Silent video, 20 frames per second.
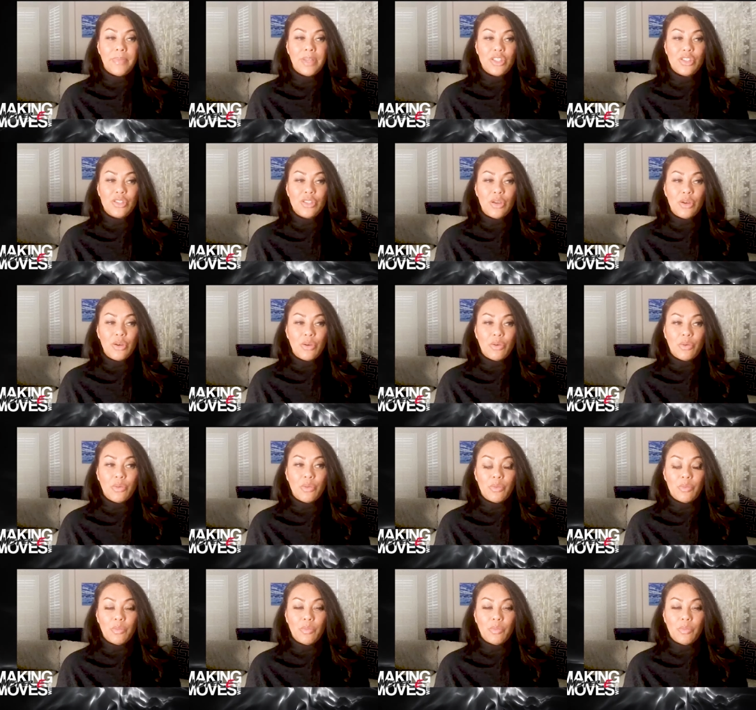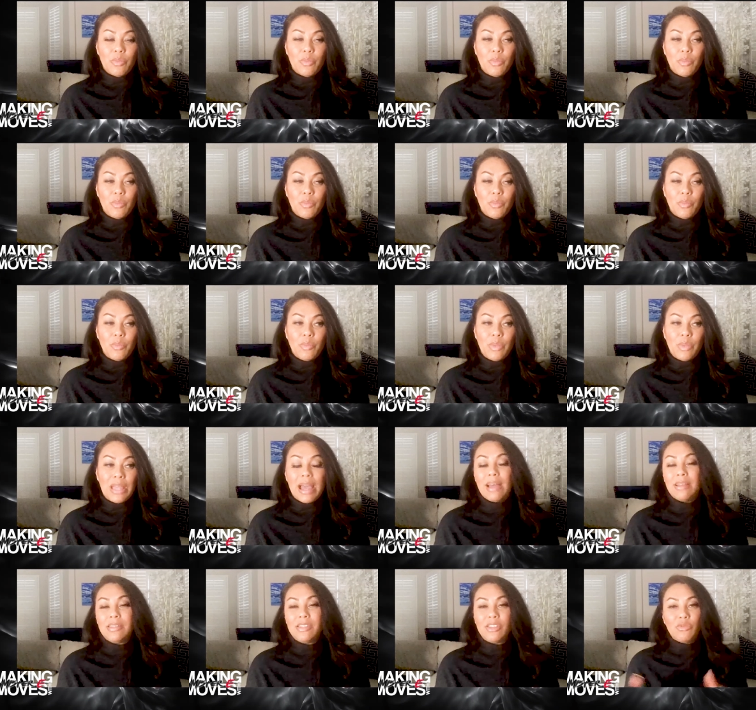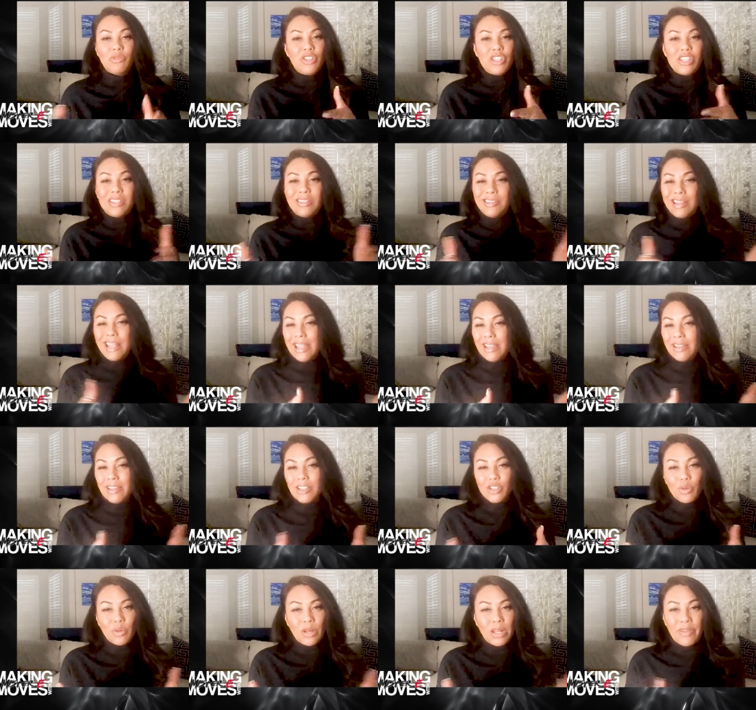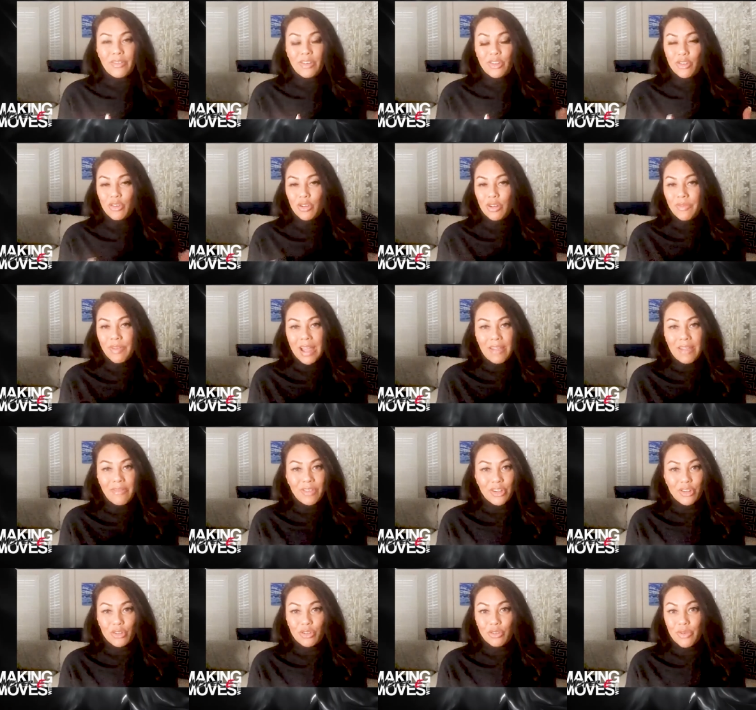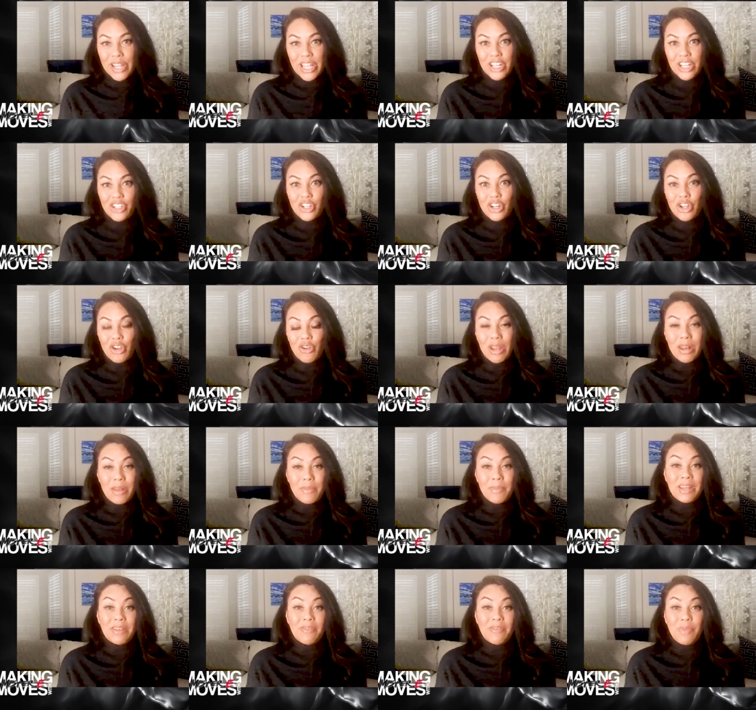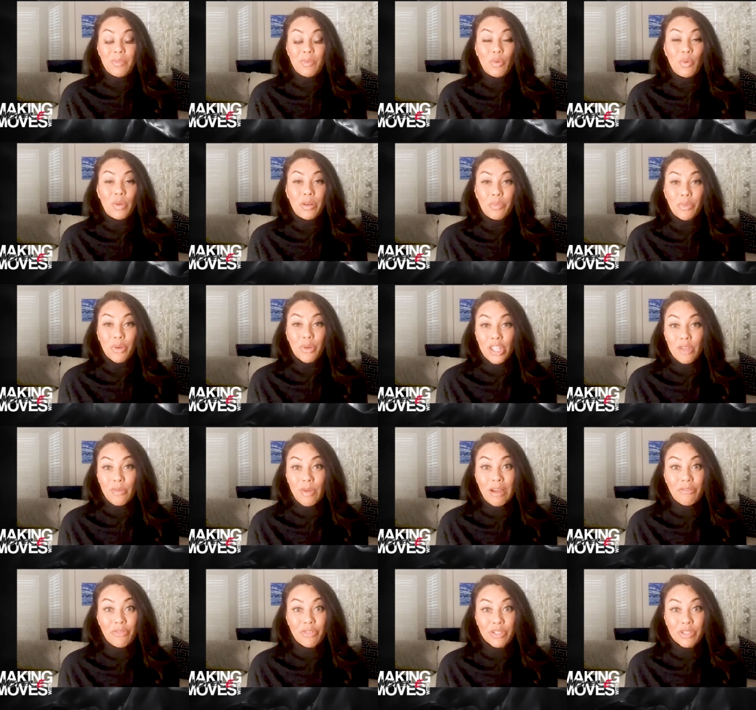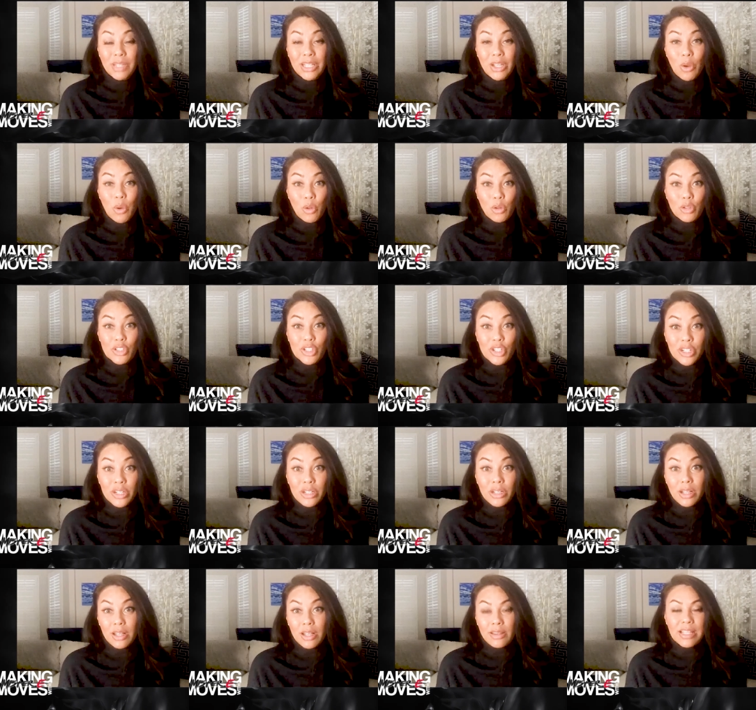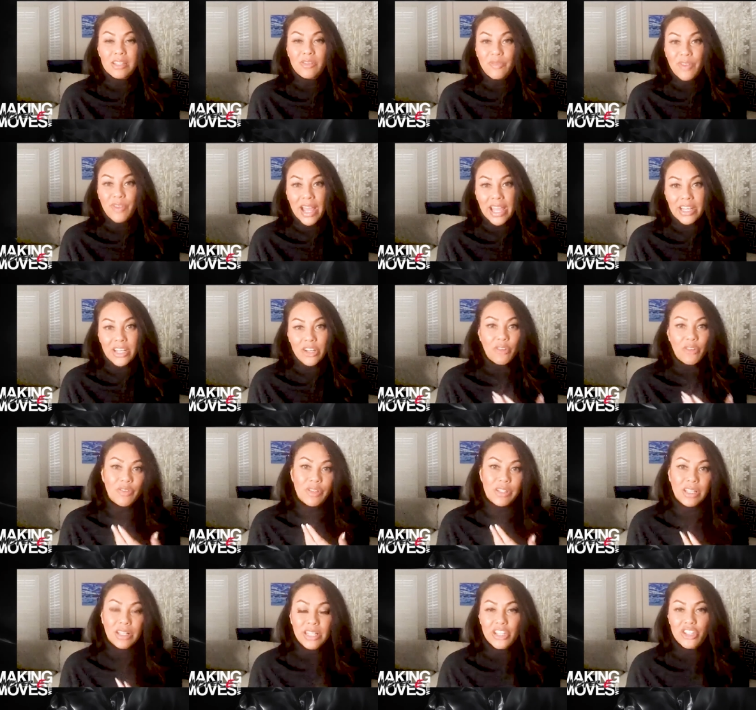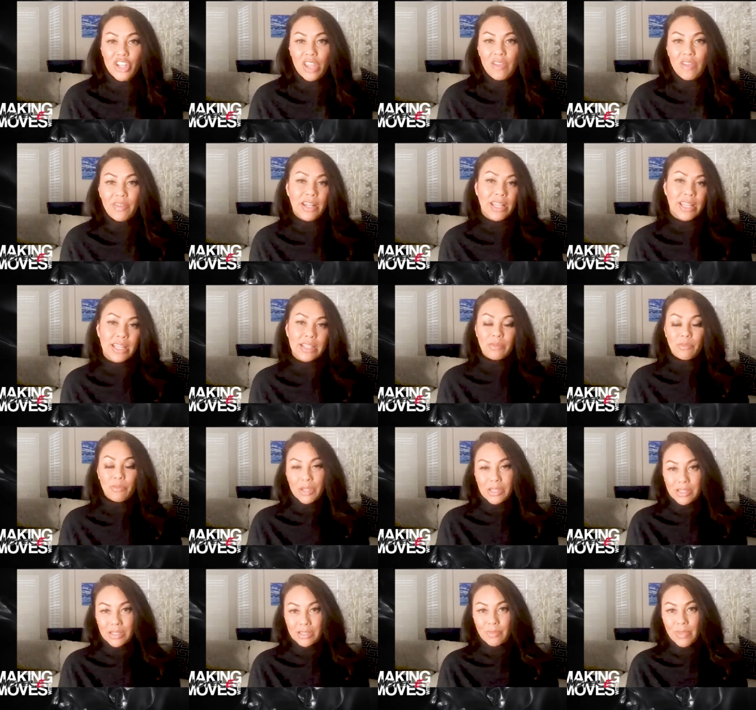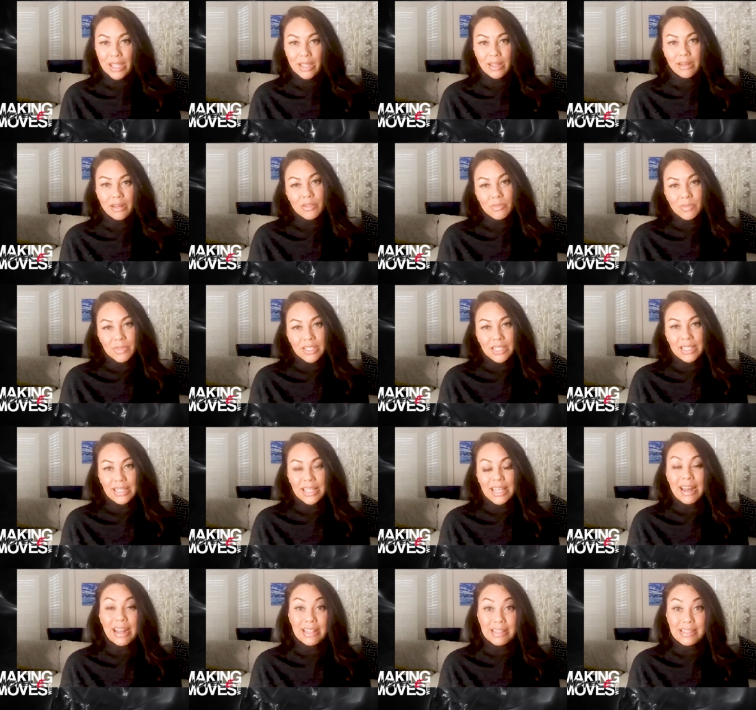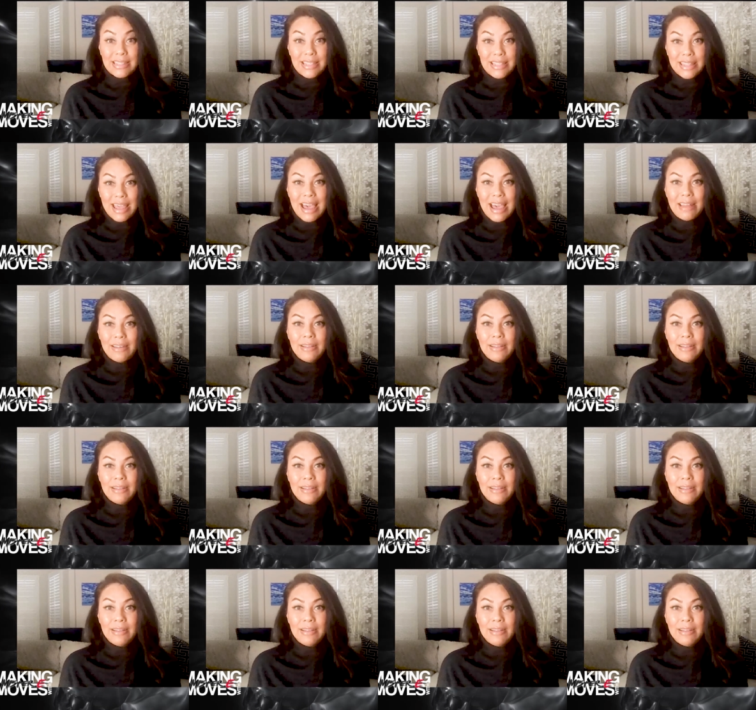so yeah, so just stay in the 25 to 35 year old range, you know. And I mean, if people want to bring you out for something older, that's fine. You know, if it's clean shaven, like as a businessman or something like that, I can see that.